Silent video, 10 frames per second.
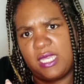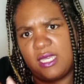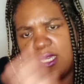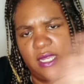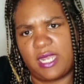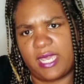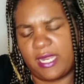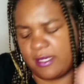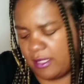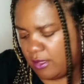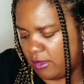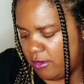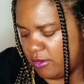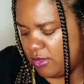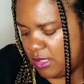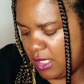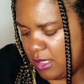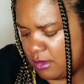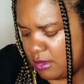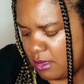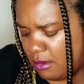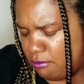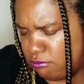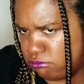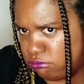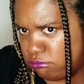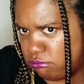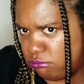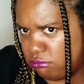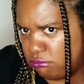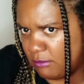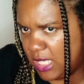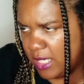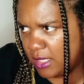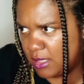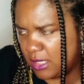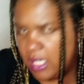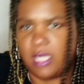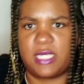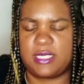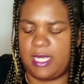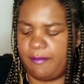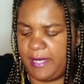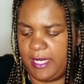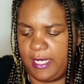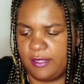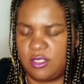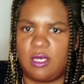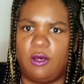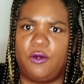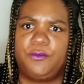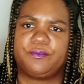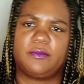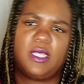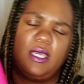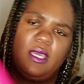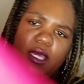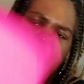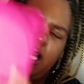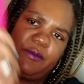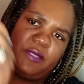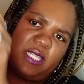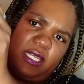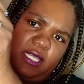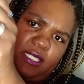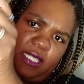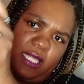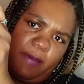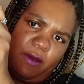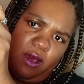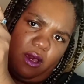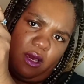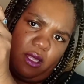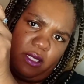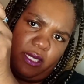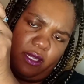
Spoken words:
and I got it that Thursday. So yeah, that's not bad. So comes in this Glamaholic